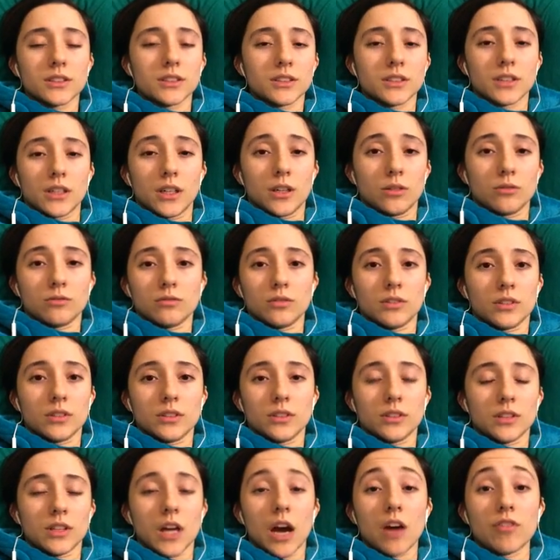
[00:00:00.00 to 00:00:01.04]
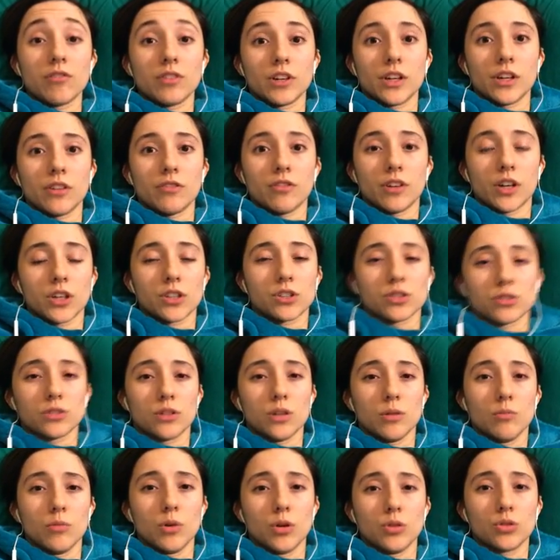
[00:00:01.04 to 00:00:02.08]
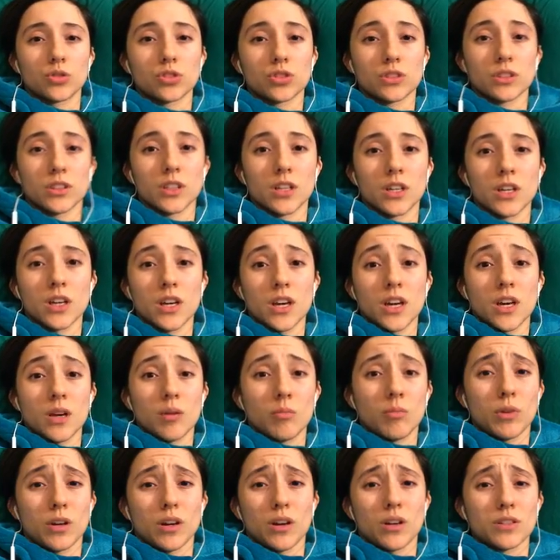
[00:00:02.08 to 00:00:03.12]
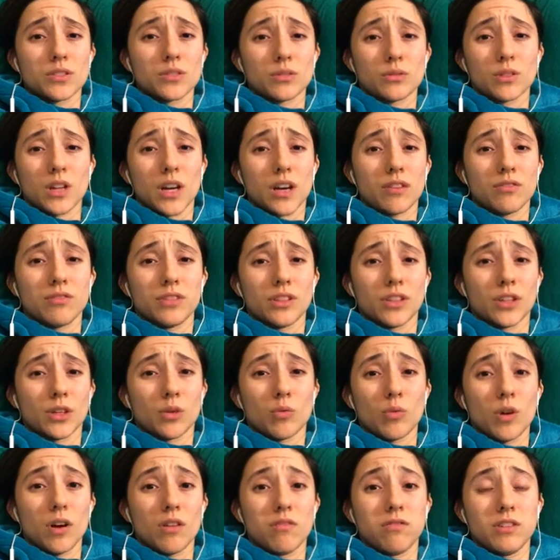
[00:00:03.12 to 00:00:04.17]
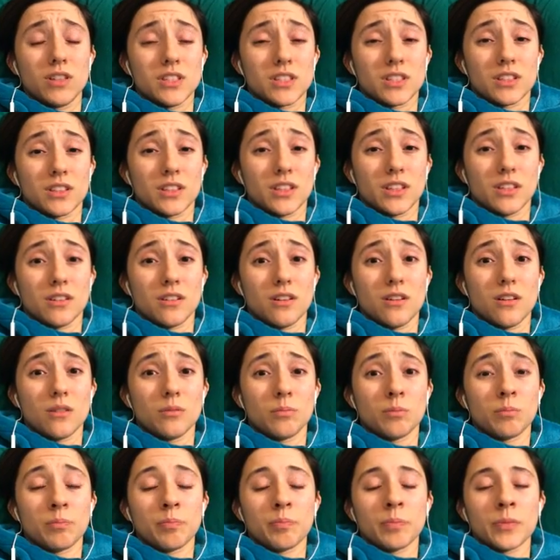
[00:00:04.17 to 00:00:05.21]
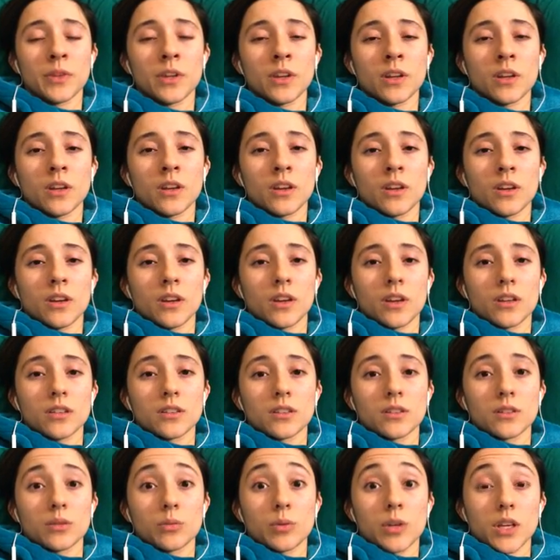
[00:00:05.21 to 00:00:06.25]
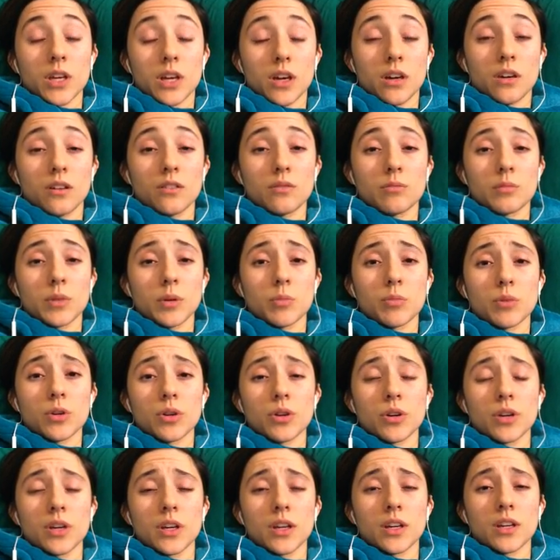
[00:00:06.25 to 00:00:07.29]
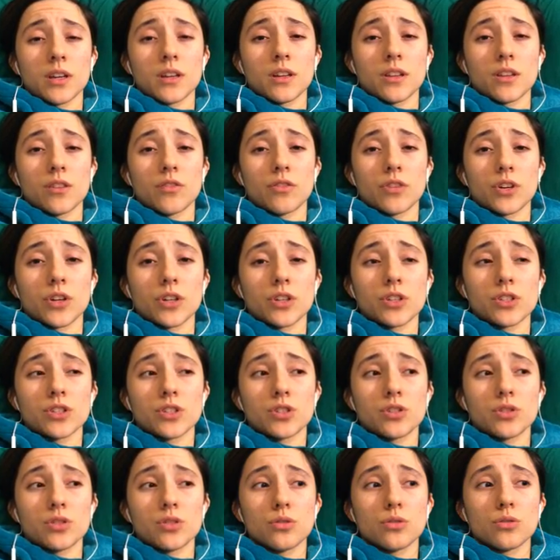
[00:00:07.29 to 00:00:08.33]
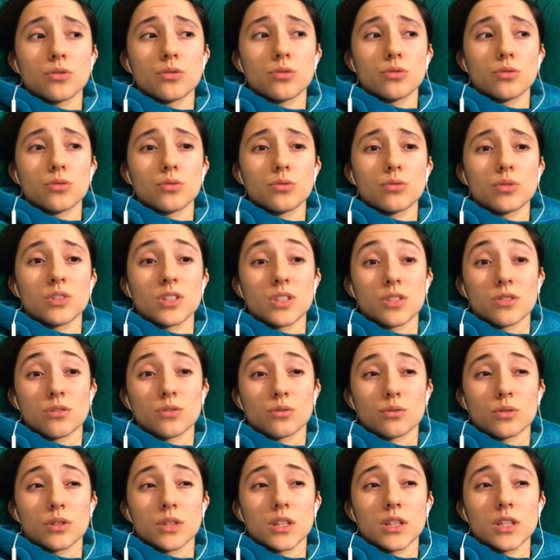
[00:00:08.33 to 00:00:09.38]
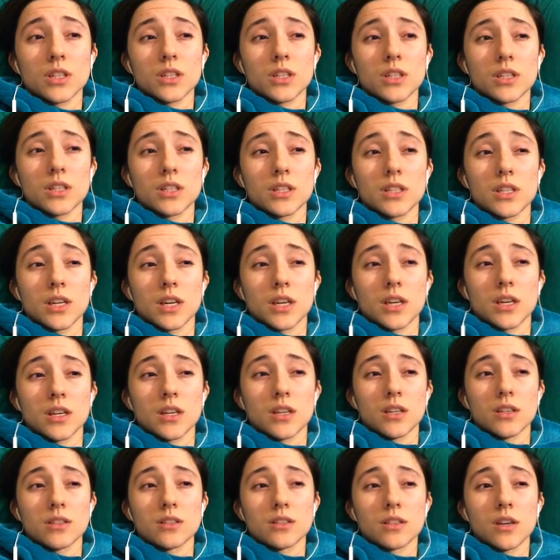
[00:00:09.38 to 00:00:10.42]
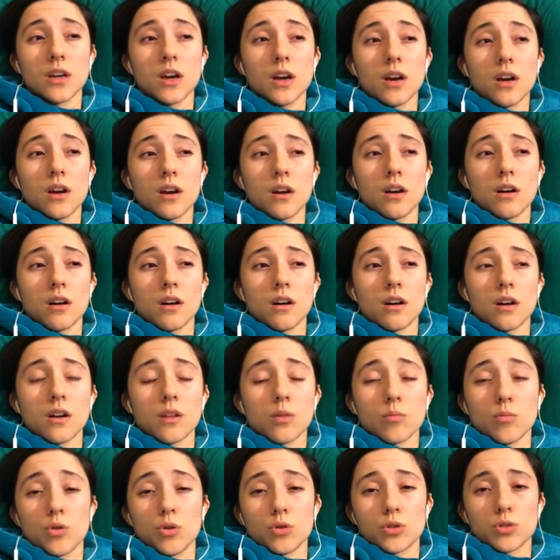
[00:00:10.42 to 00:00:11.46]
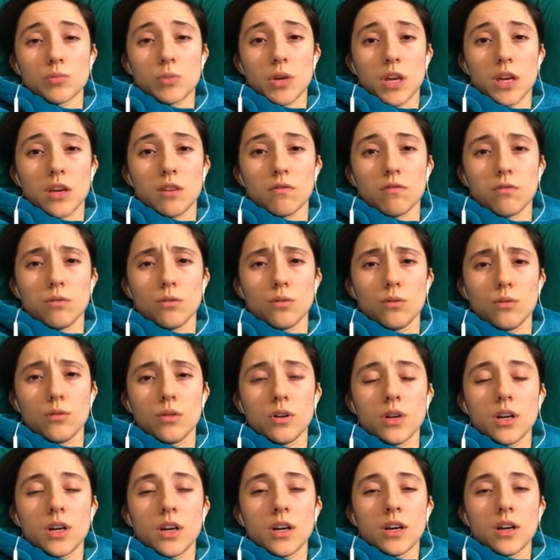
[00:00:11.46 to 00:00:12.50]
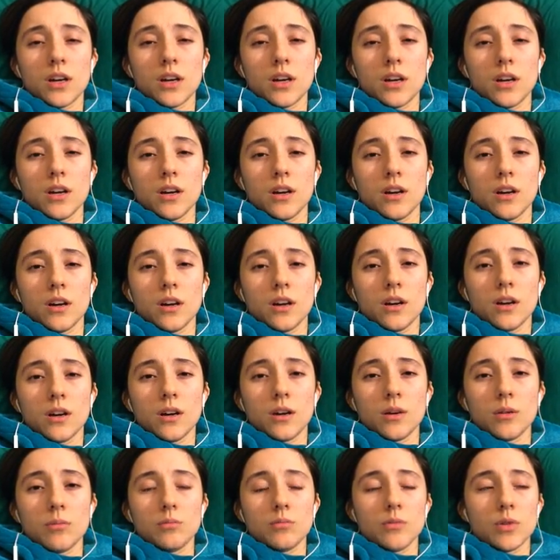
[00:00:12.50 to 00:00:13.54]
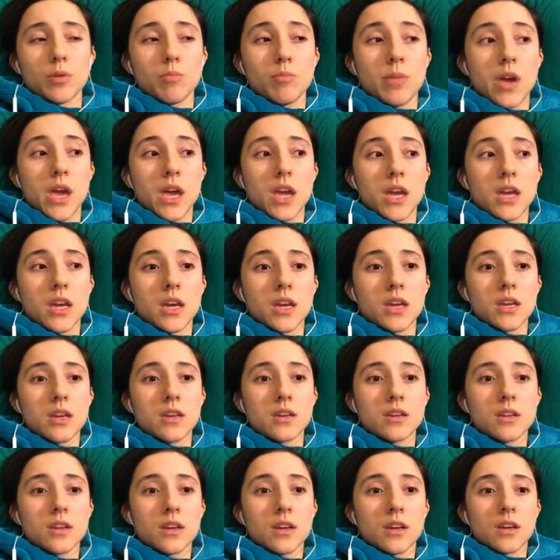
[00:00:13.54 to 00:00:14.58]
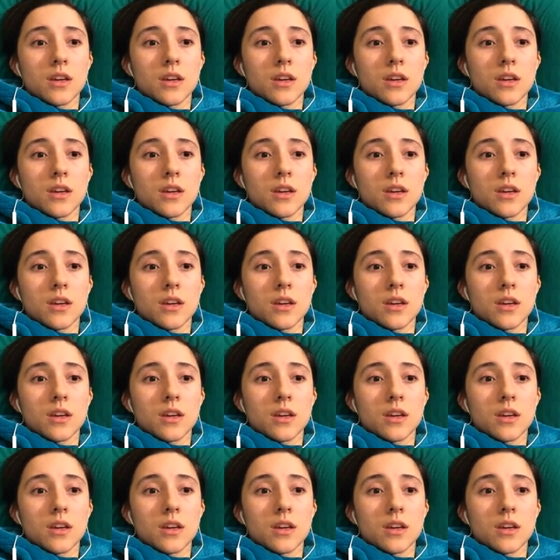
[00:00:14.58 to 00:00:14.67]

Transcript: not very functional emotionally, but also not feeling well physically at all. And then the week of my period, the first 2 to 3 days are the most painful. The pain,